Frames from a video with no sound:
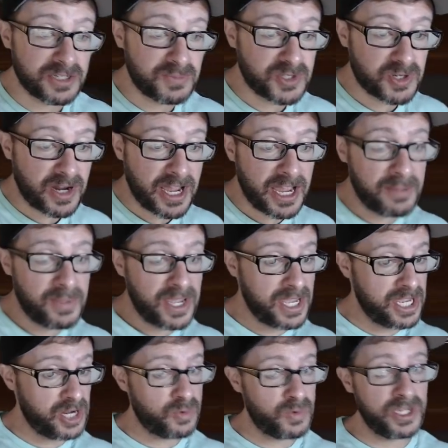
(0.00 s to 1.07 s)
subscribe.
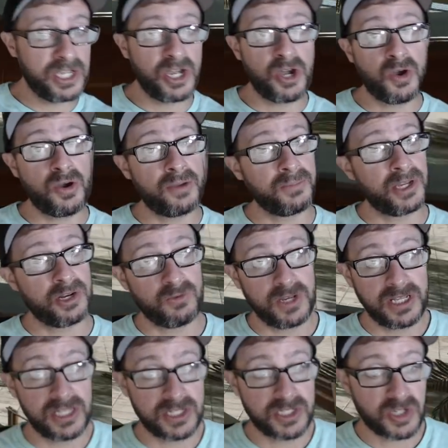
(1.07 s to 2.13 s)
Here we go. I'm going to
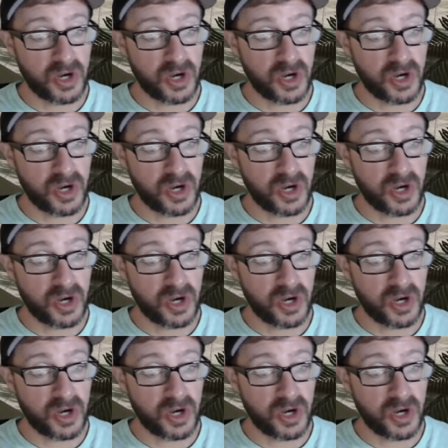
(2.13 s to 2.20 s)
read this